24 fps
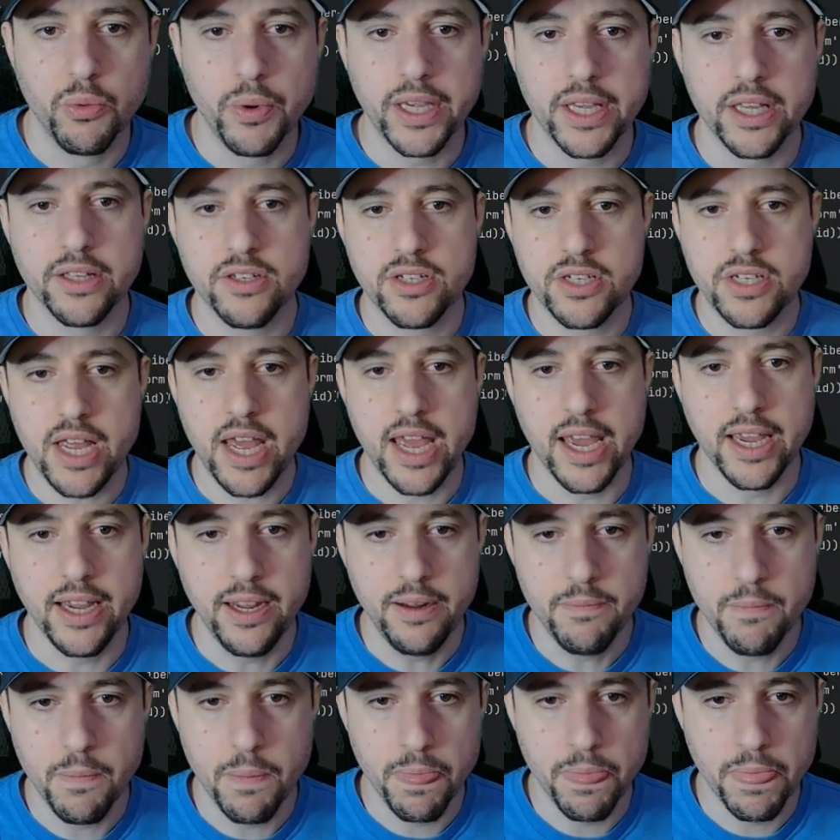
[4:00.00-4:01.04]
can
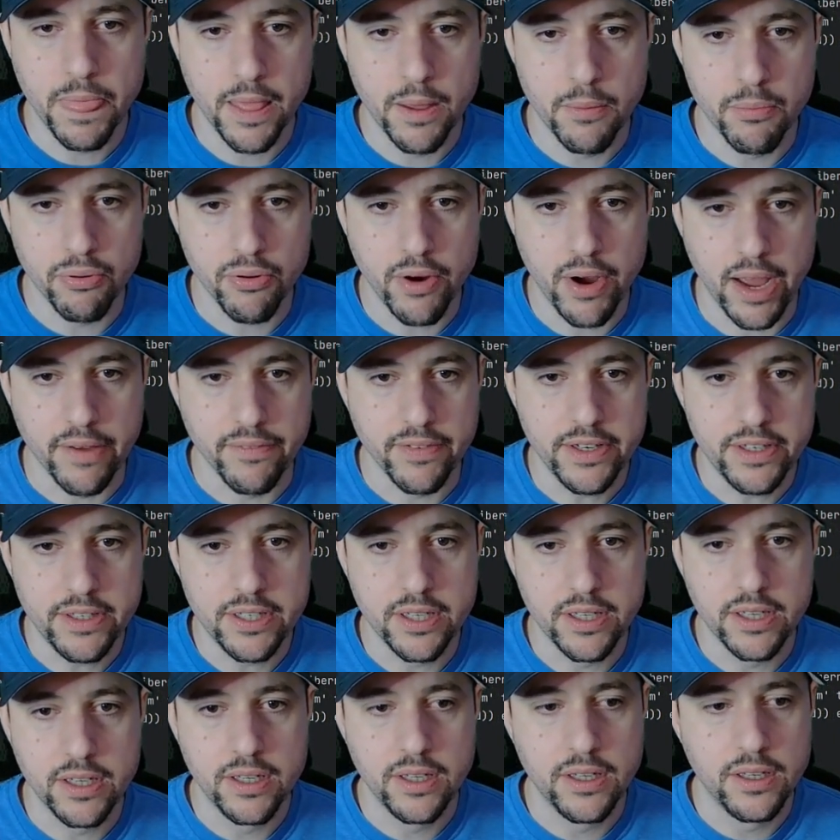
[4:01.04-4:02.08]
say private,
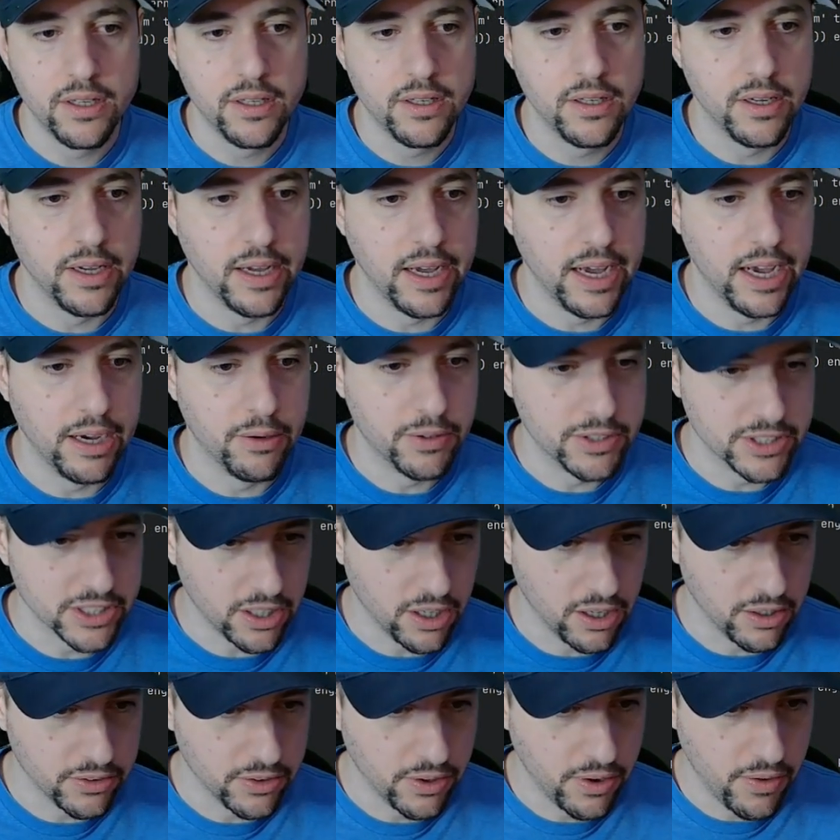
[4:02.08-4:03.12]
uh, what is it
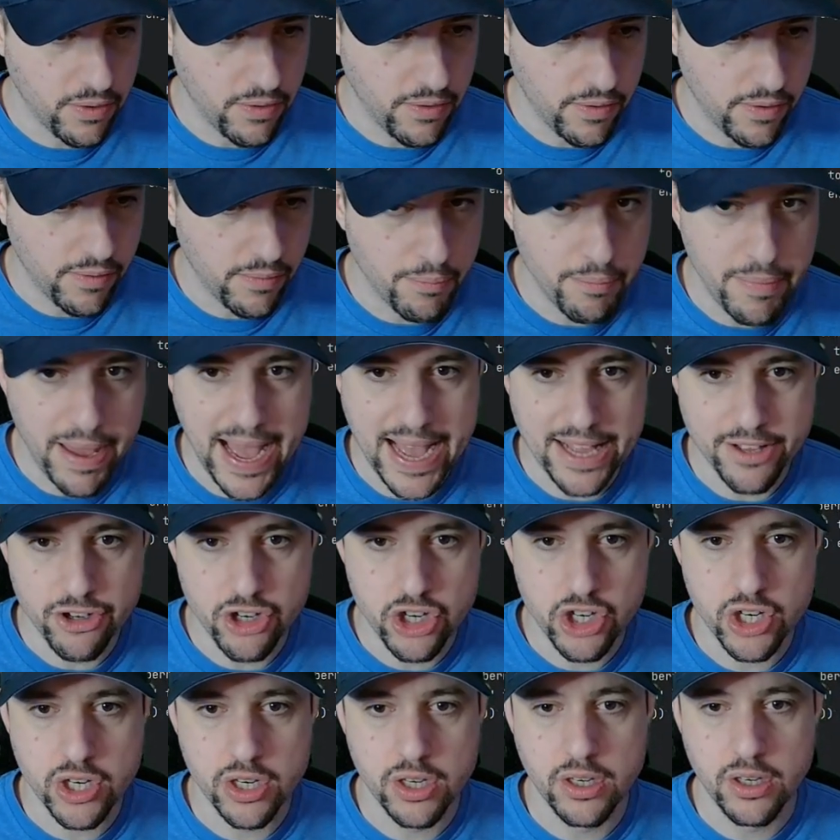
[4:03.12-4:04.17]
called?
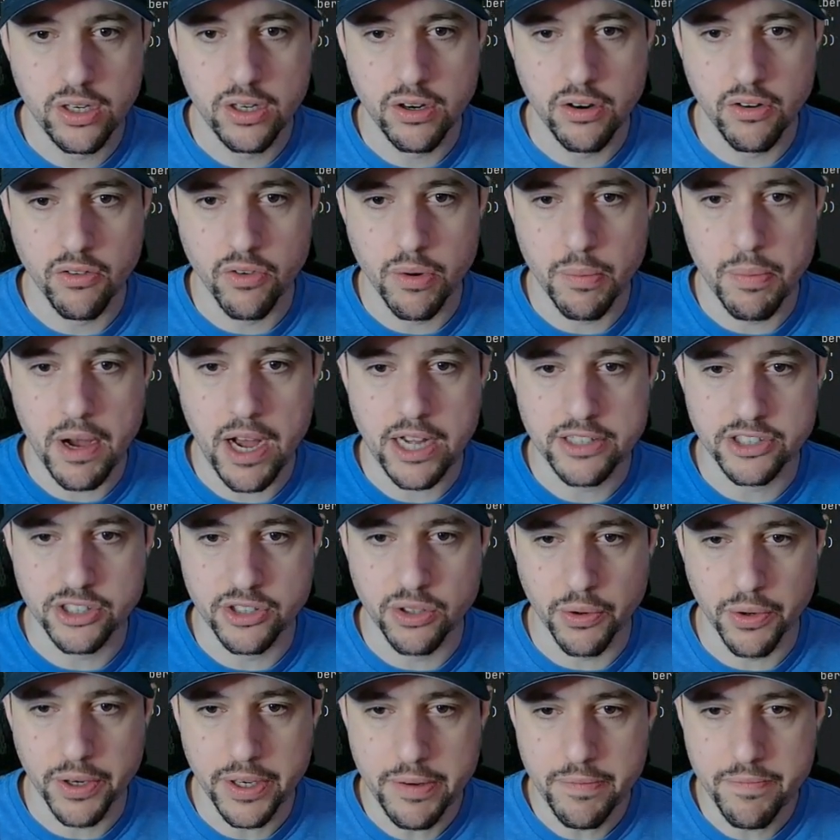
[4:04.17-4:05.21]
Match
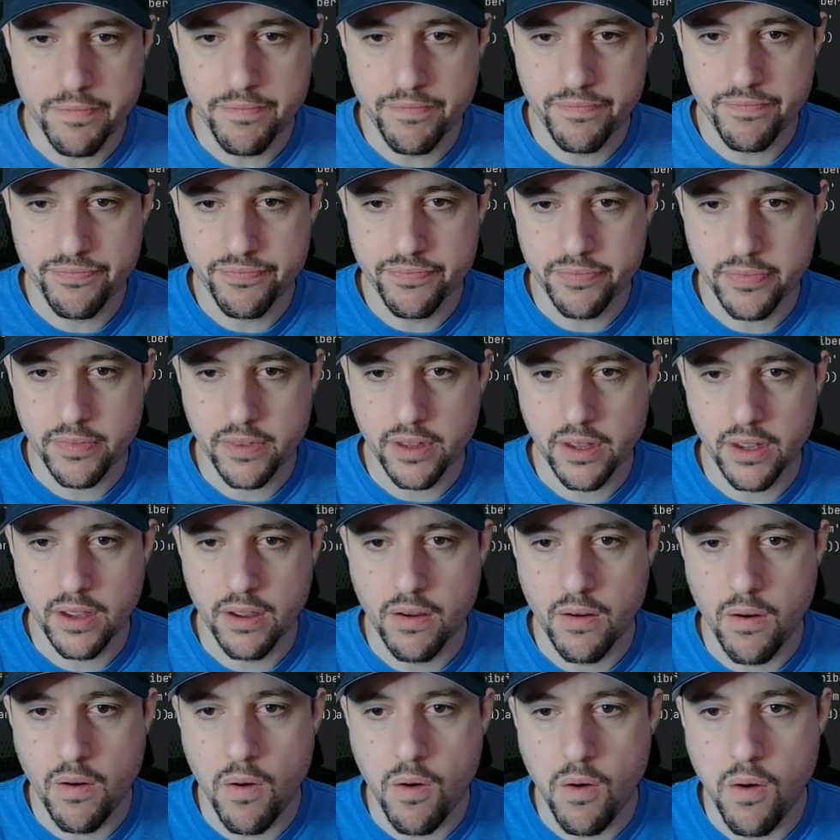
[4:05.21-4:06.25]
repository,
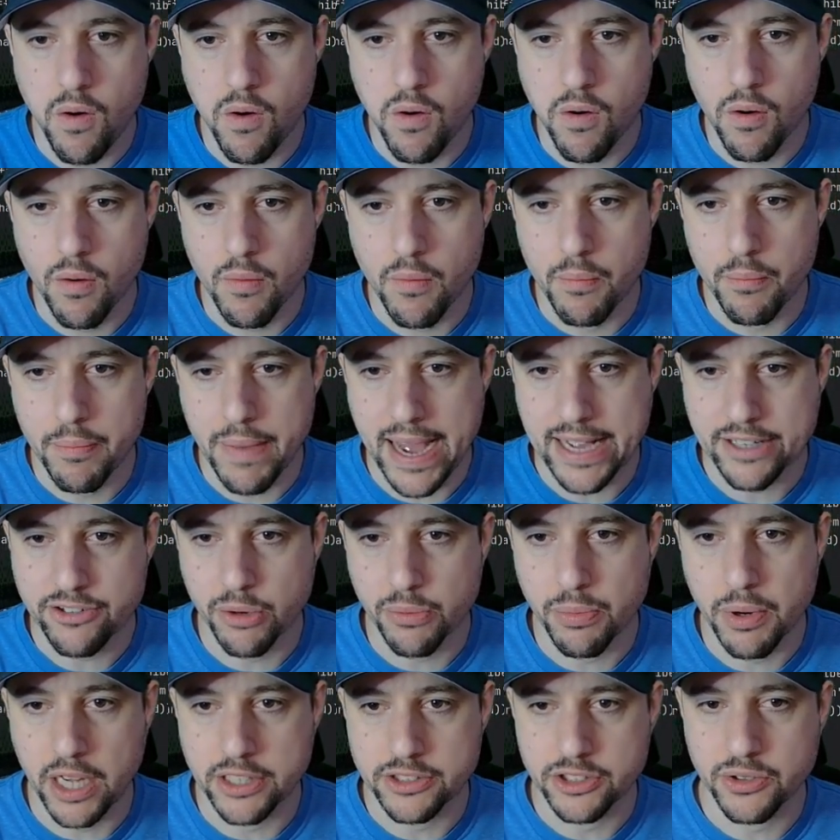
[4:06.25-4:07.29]
match
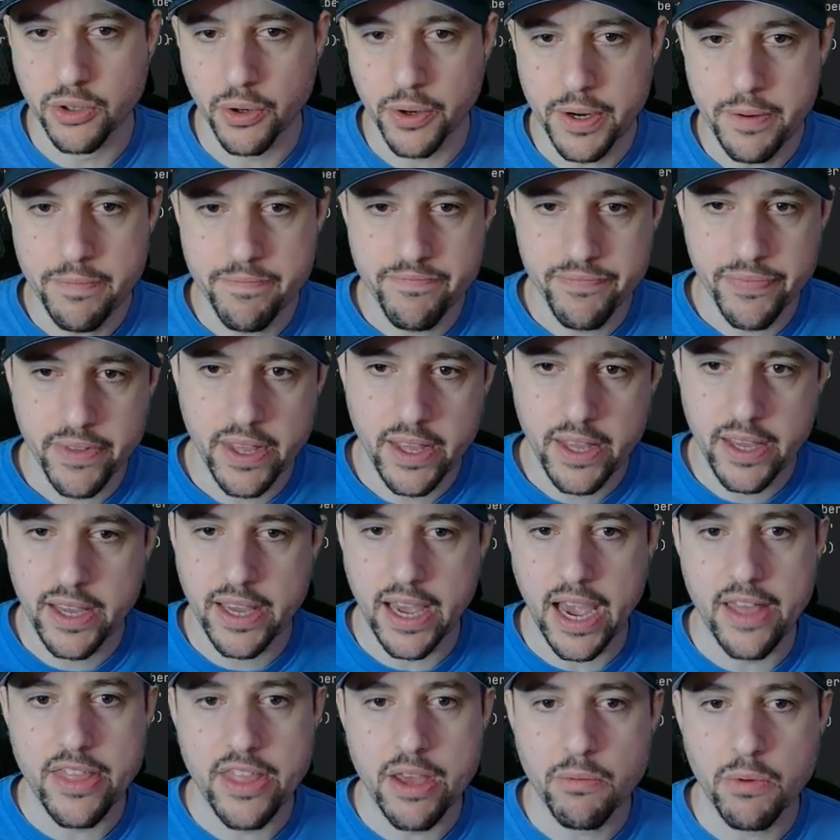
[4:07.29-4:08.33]
repository
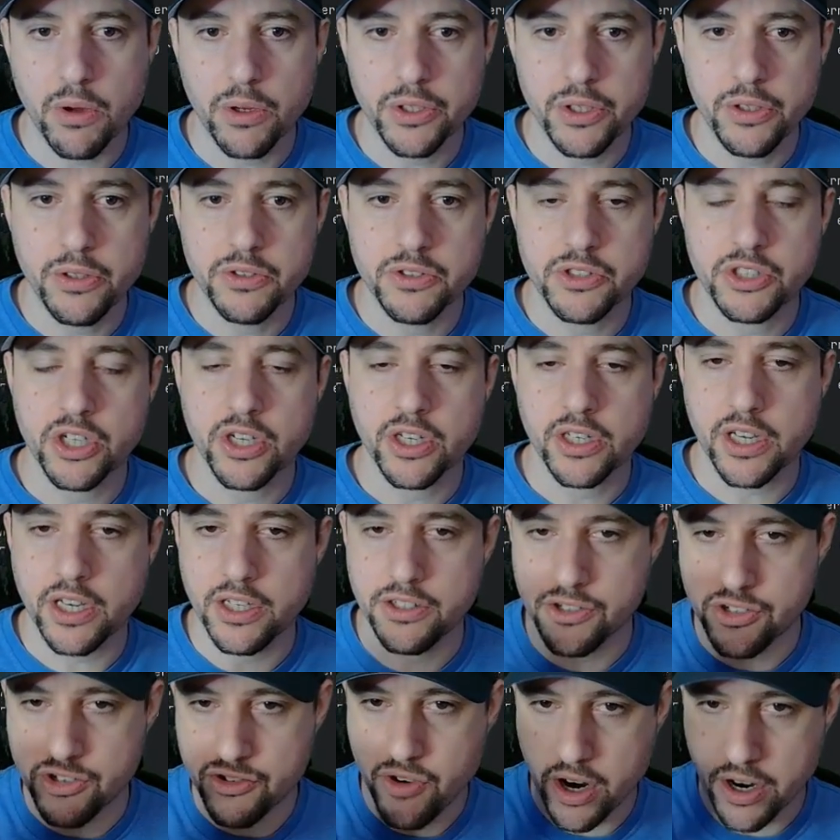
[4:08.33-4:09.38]
and then we'll use
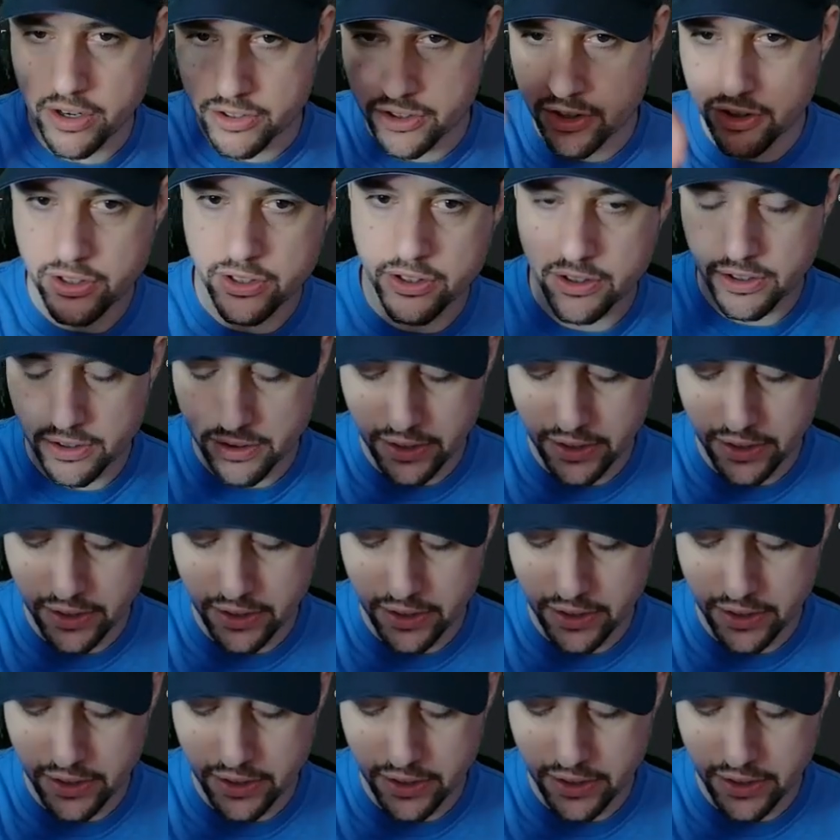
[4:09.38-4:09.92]
constructor